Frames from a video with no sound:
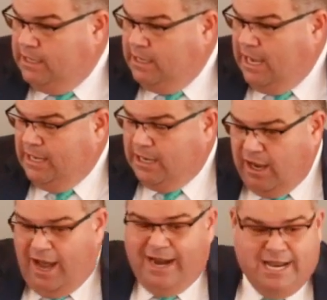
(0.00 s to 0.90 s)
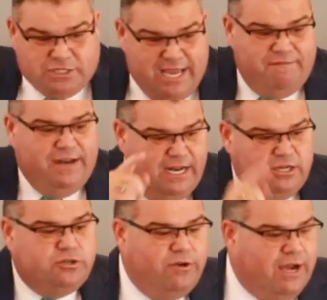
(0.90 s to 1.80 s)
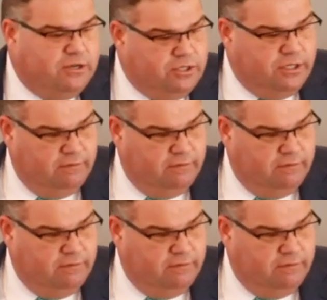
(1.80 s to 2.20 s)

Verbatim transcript: and that God has given instruction